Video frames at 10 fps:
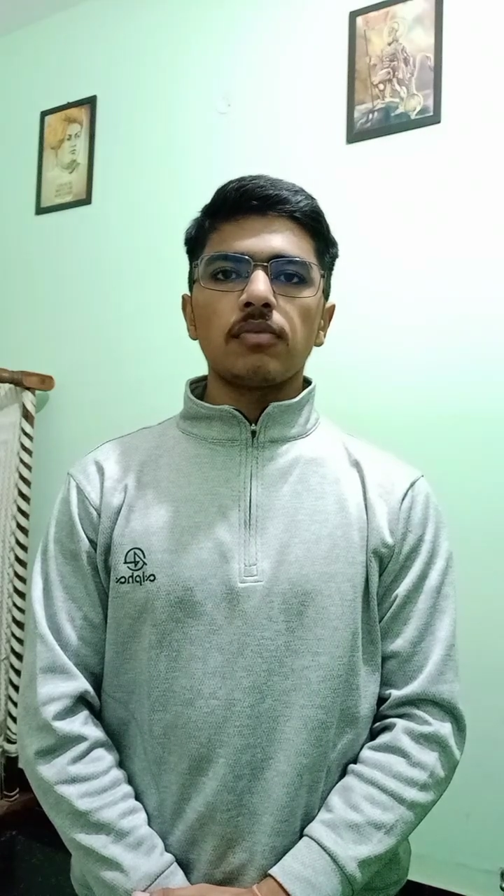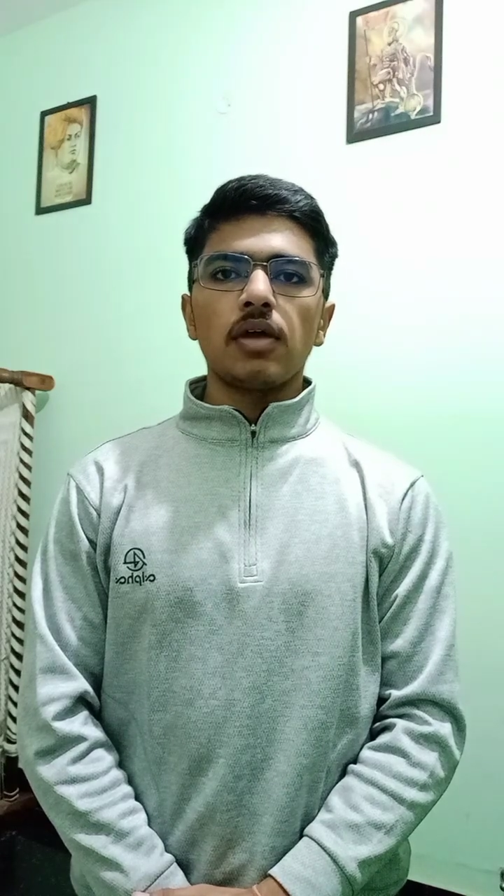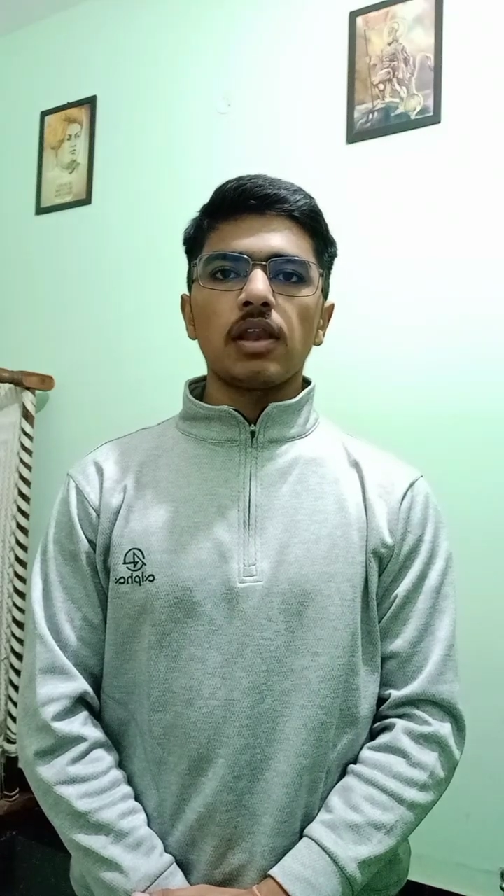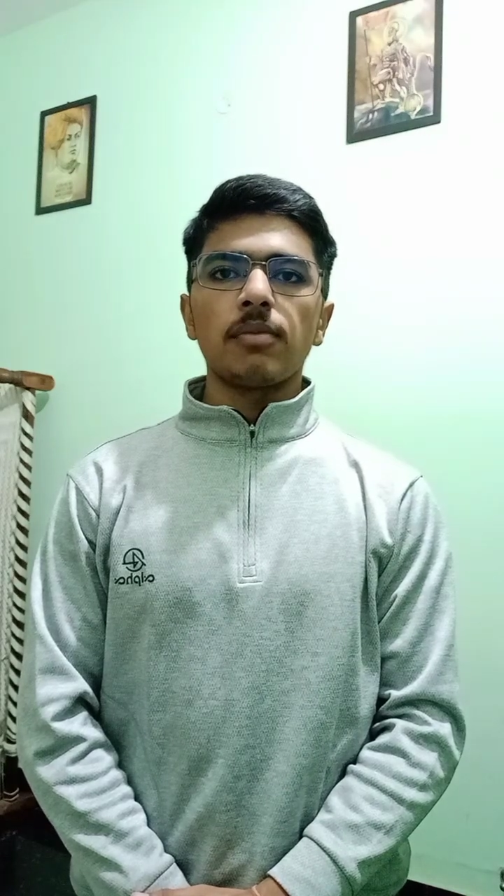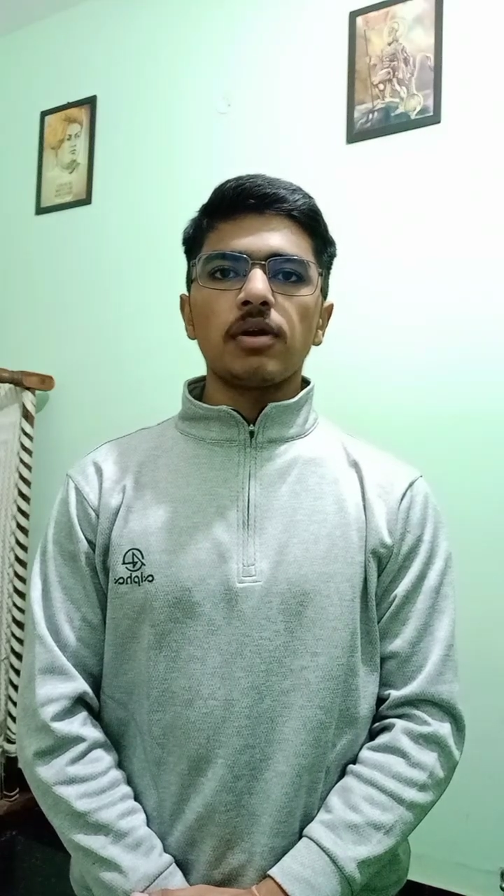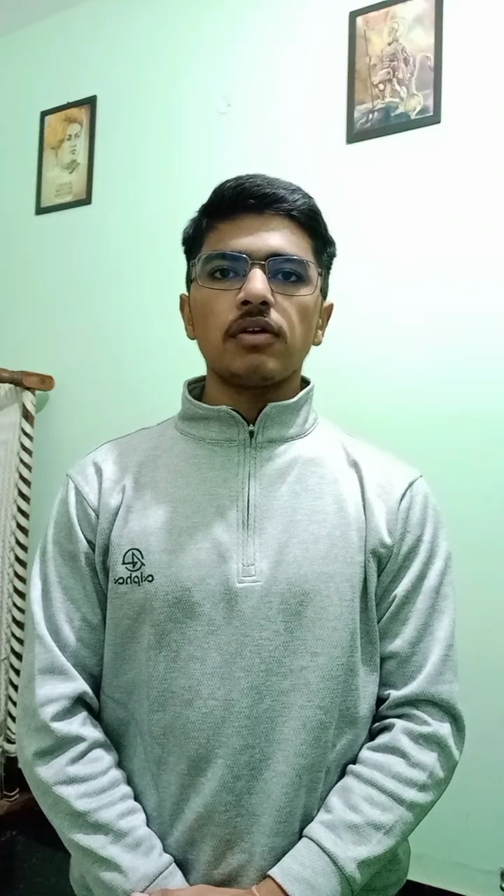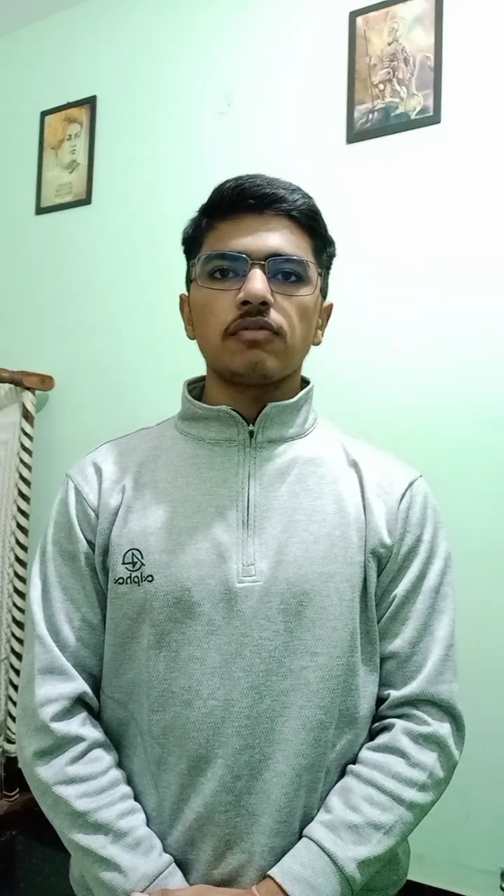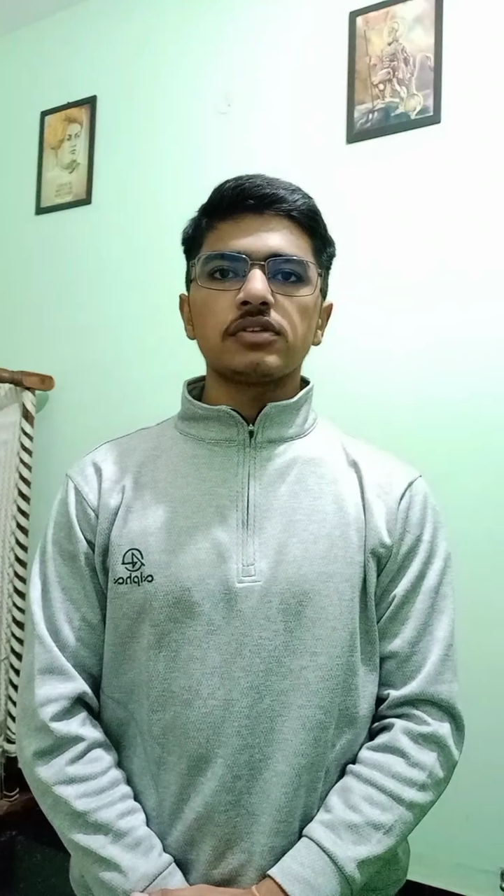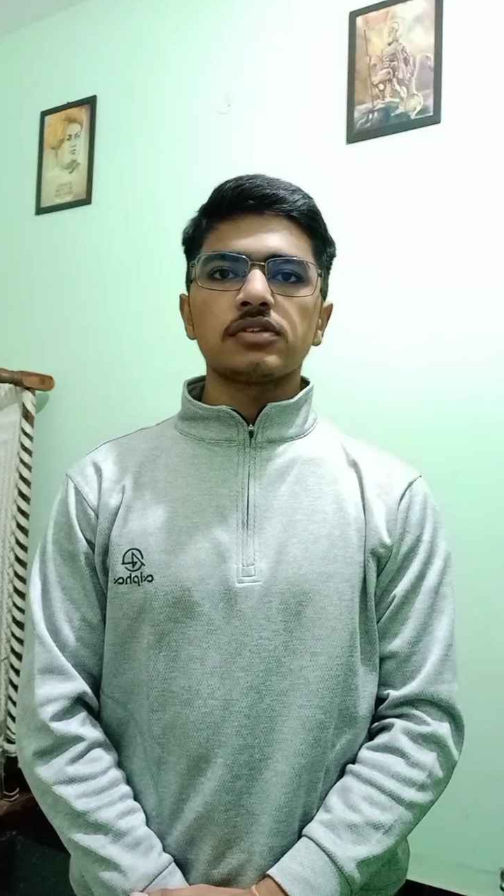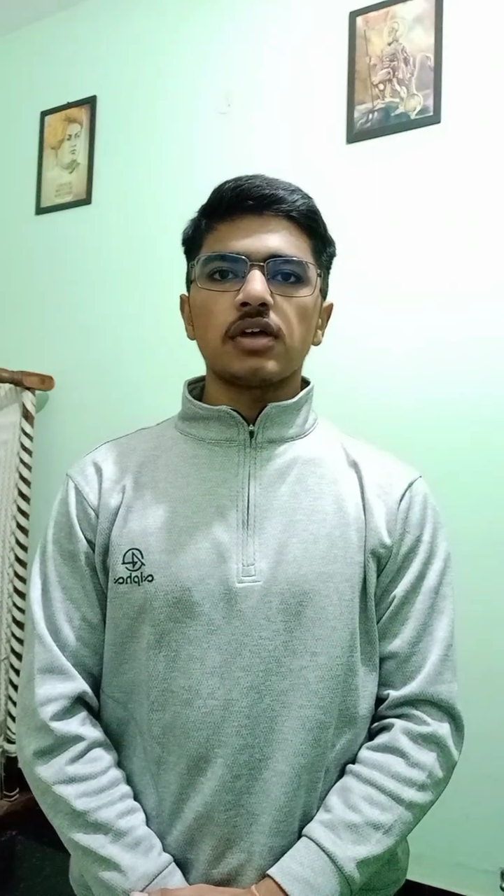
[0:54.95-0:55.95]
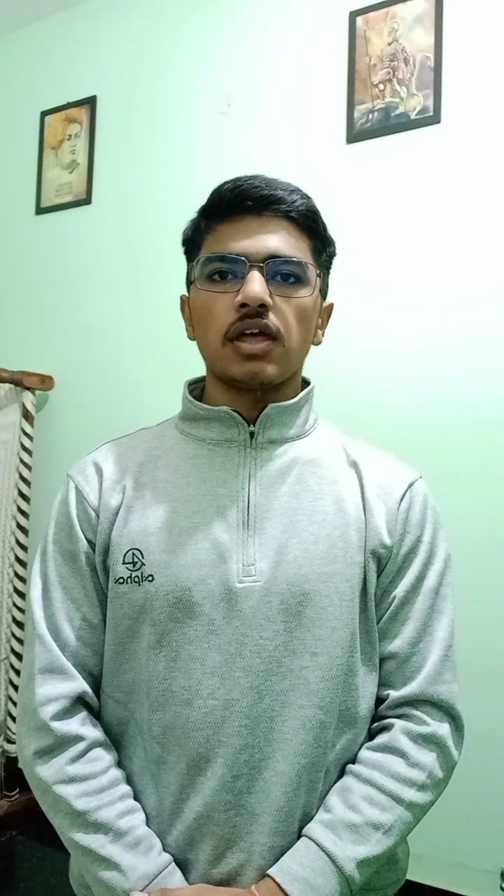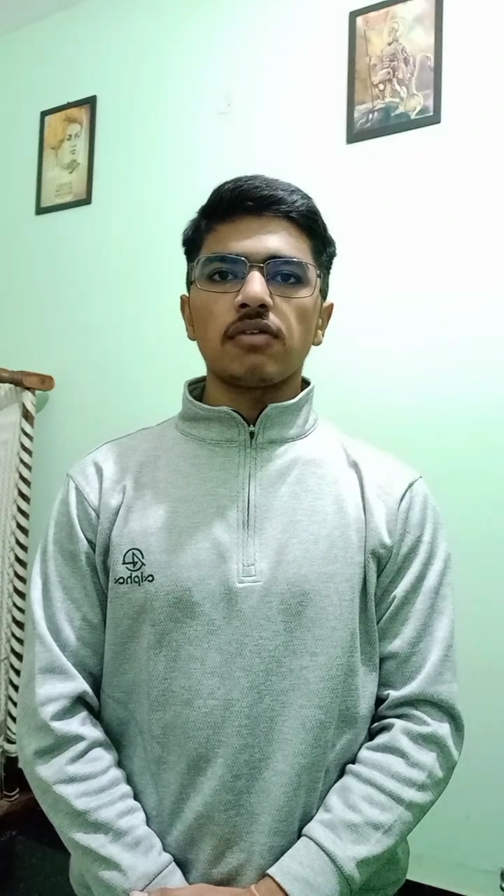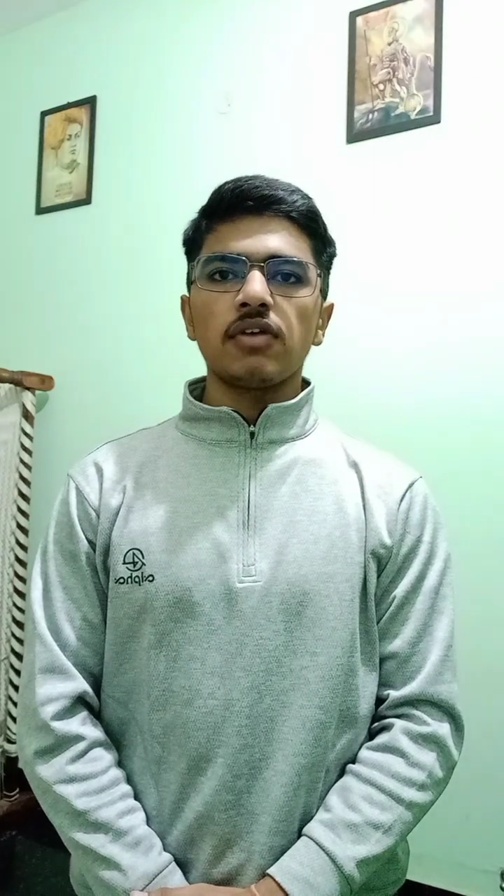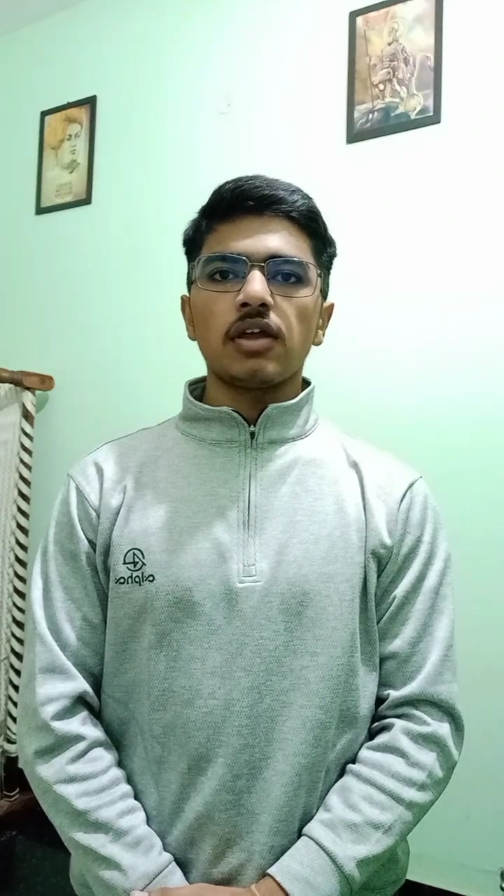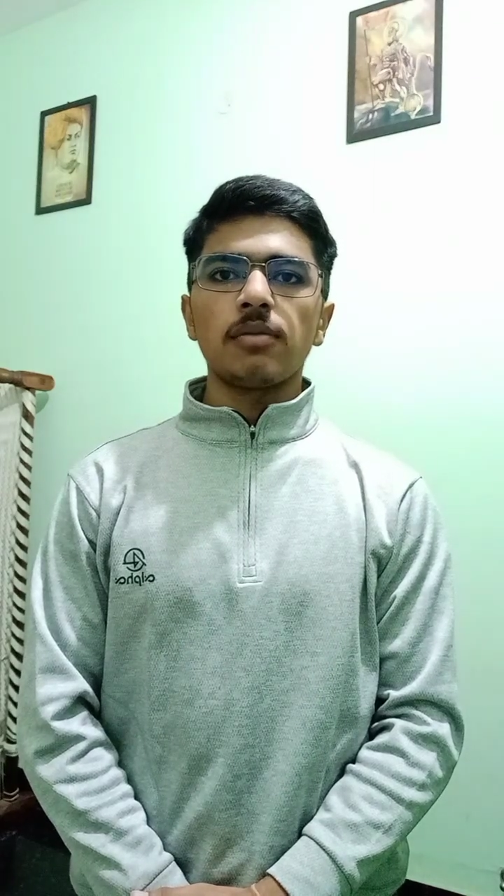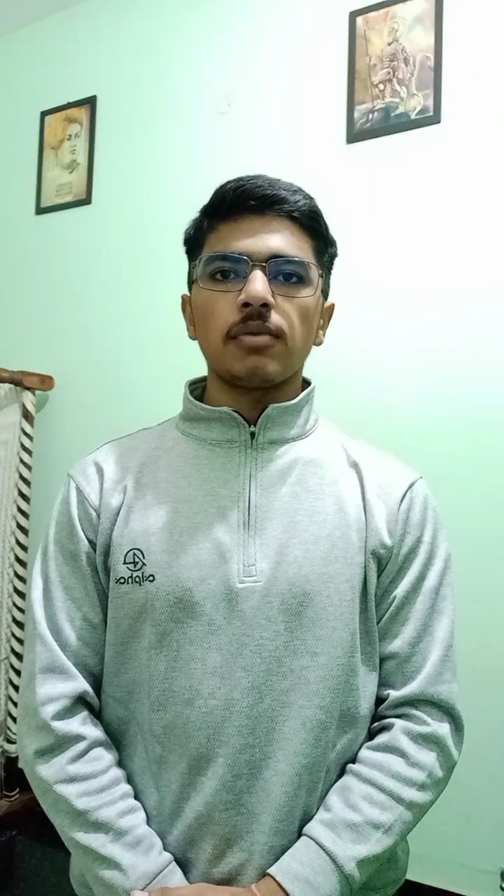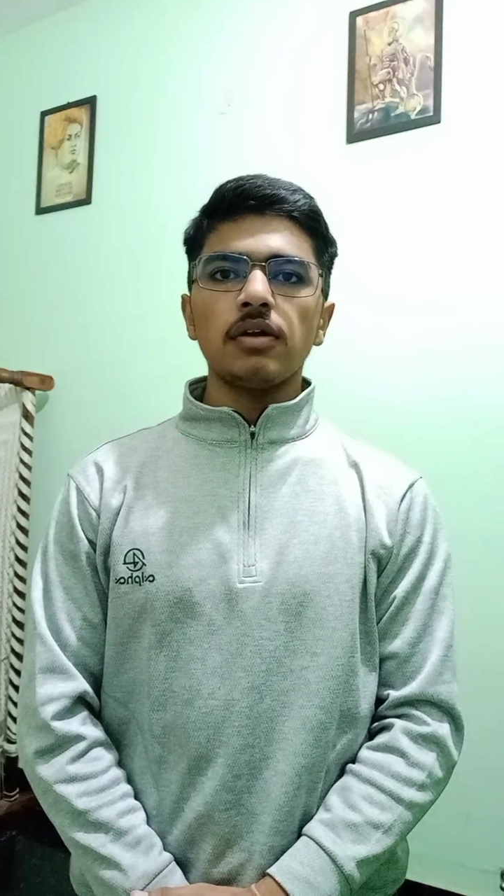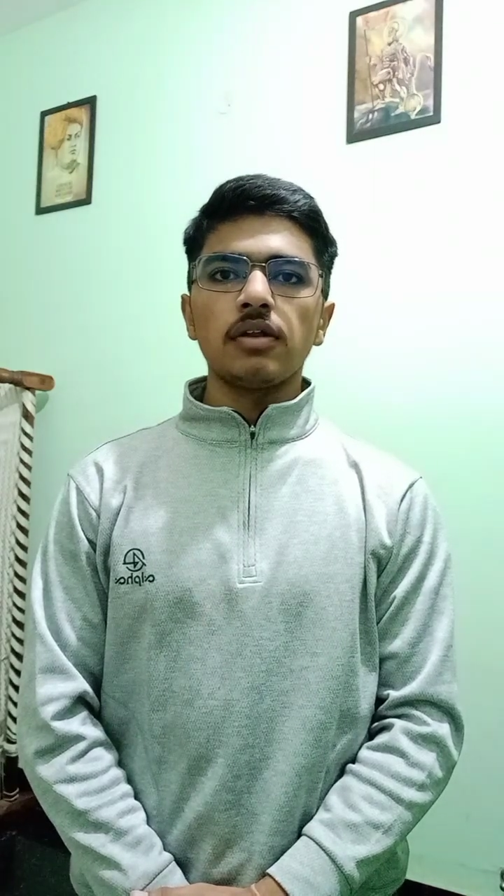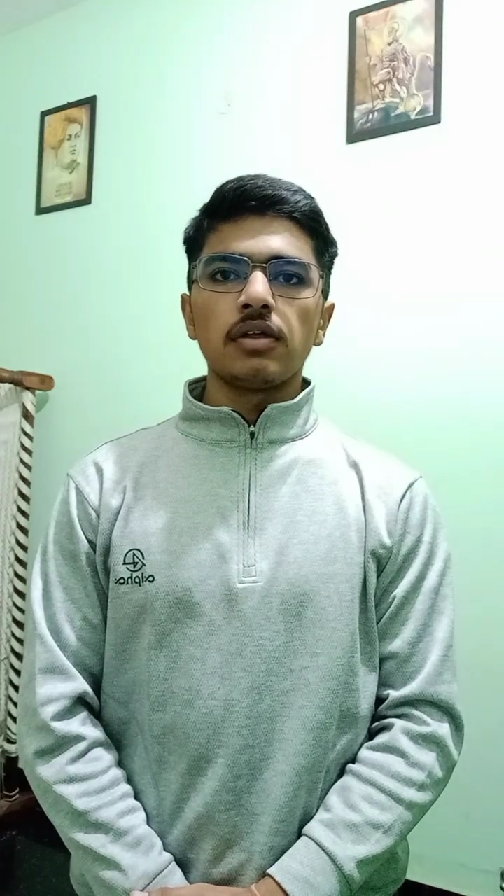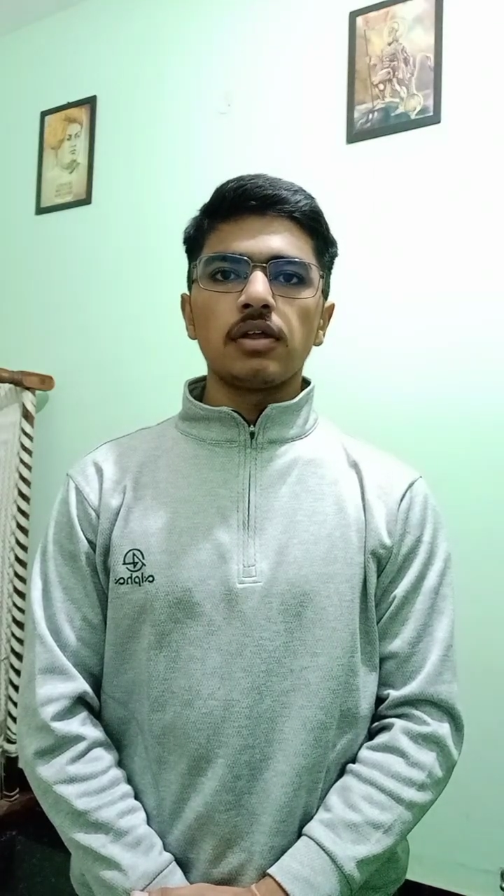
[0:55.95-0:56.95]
element, which is a heavy element.